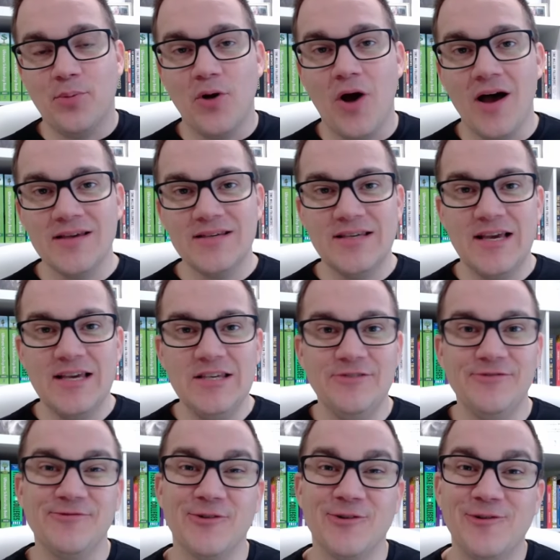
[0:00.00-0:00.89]
process
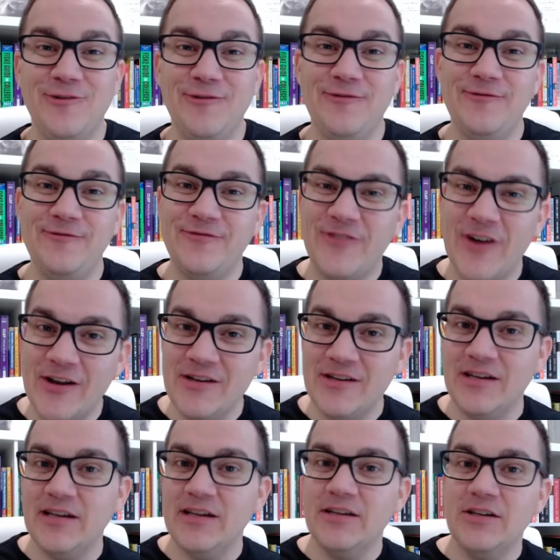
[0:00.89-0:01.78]
for
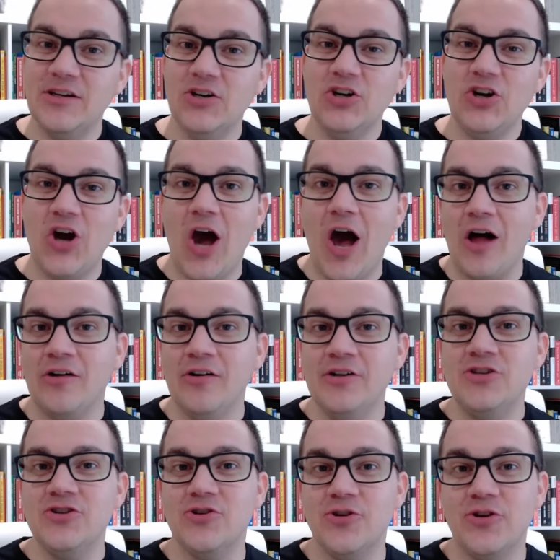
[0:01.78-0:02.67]
funding
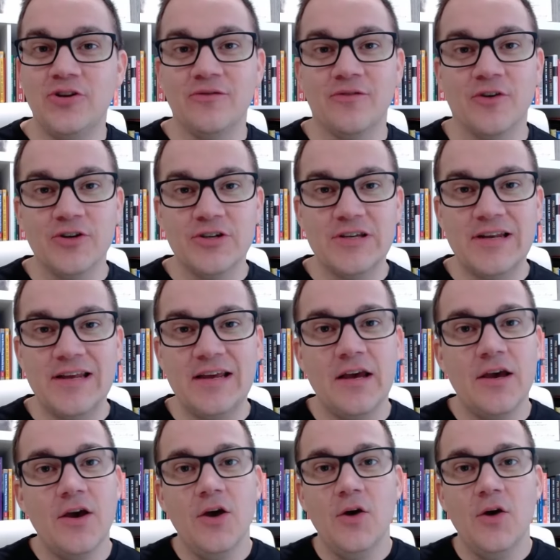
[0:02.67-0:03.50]
college or university